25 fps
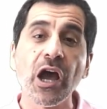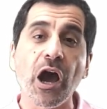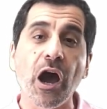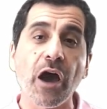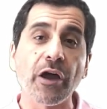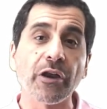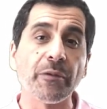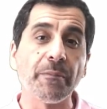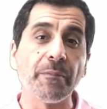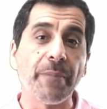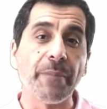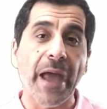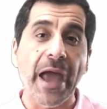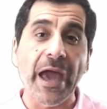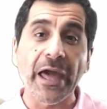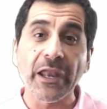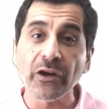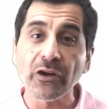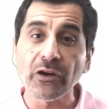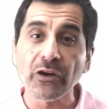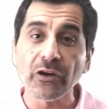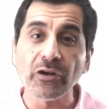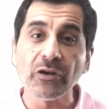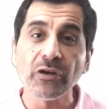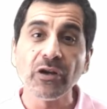on a
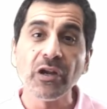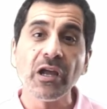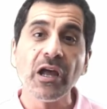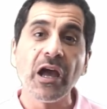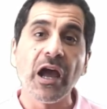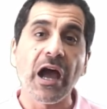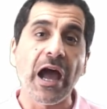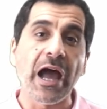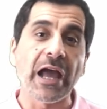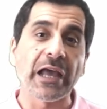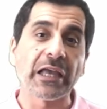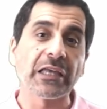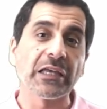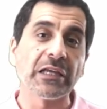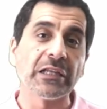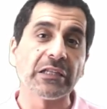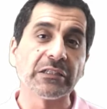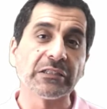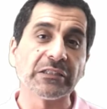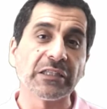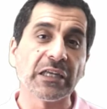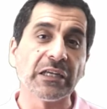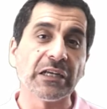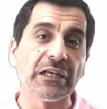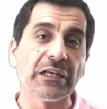banner. I can
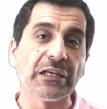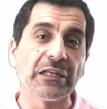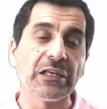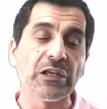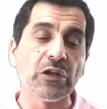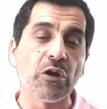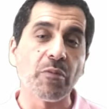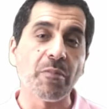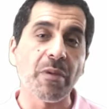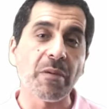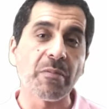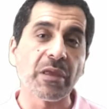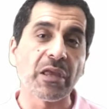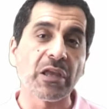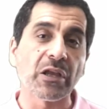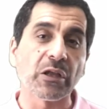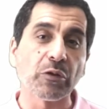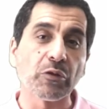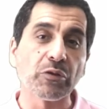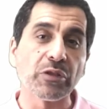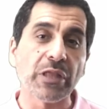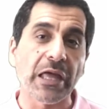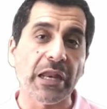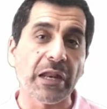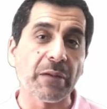send it, maybe
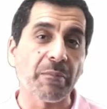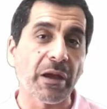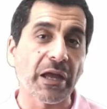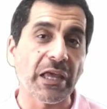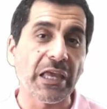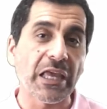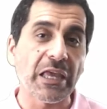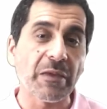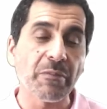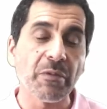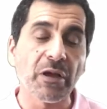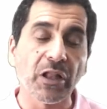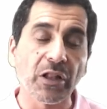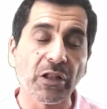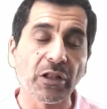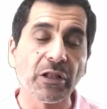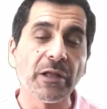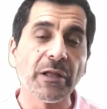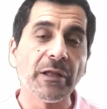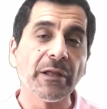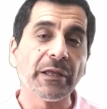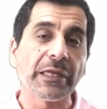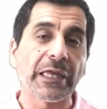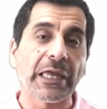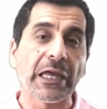include that in my email
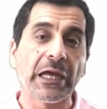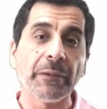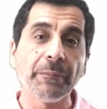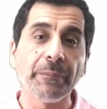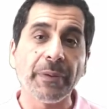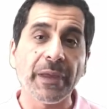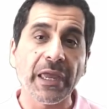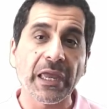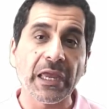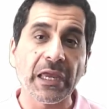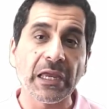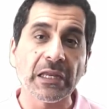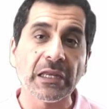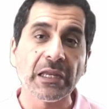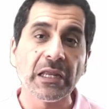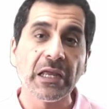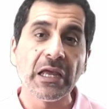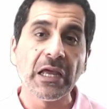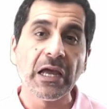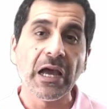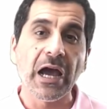campaign.